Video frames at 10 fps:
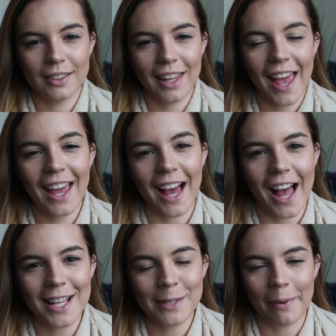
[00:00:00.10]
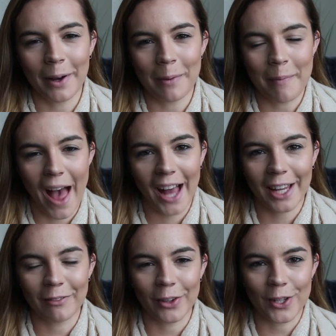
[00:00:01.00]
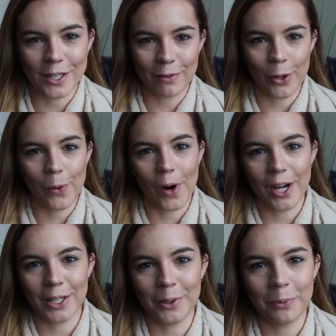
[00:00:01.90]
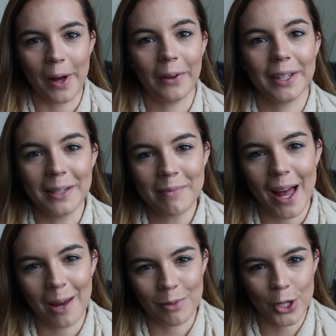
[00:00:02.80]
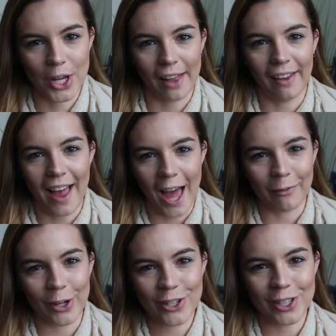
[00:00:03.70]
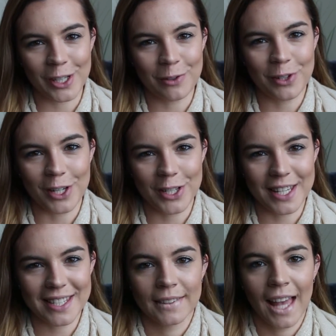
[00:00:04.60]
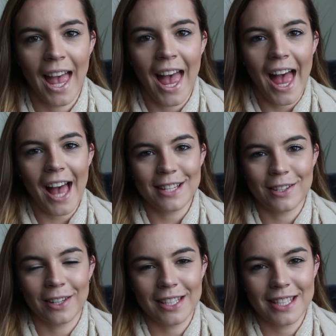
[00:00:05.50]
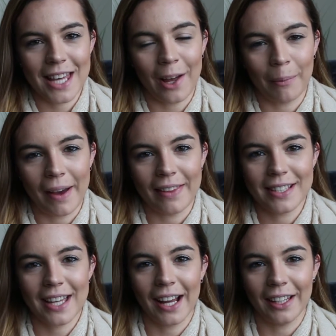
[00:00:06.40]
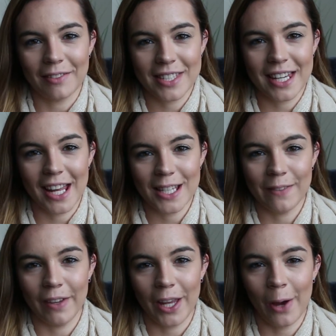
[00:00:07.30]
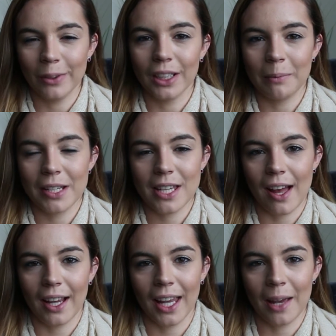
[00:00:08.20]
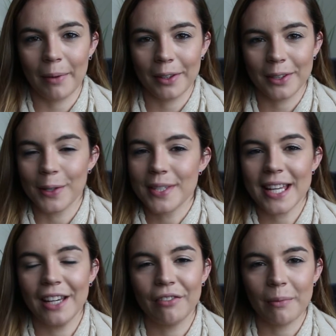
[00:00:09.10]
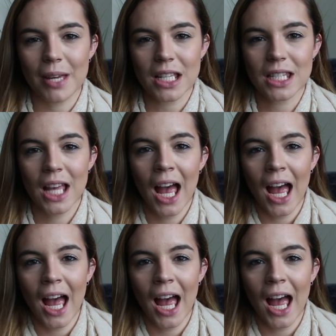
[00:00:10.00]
Hey guys, welcome back, and for those of you who are new, welcome. I'm Shelagh at Virtually Nutritious. As you can tell by the title of today's video, we're going to be talking about those infamous